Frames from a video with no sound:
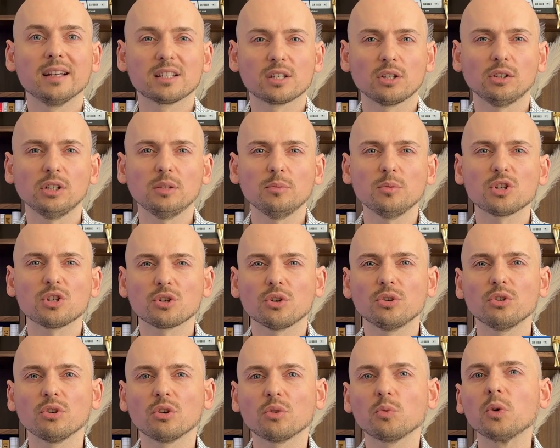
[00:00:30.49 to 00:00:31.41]
So let me
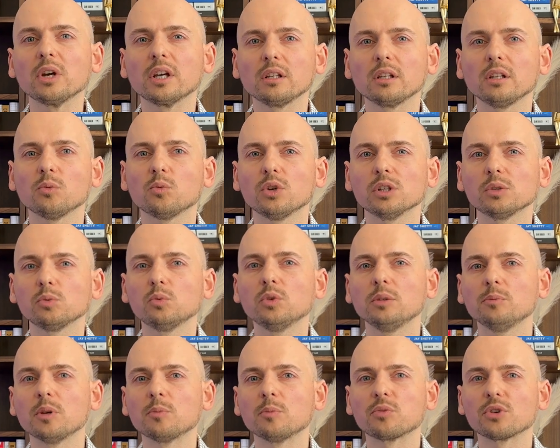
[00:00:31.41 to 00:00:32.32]
show you quickly what
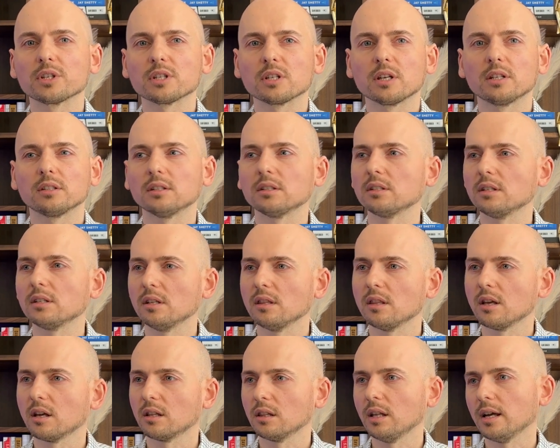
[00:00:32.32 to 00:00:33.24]
will be presented
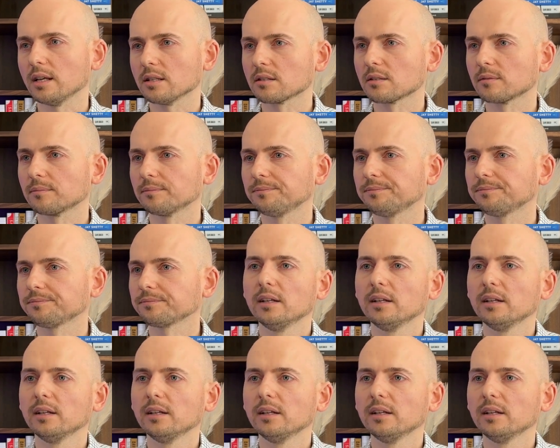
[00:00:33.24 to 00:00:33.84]
in the class.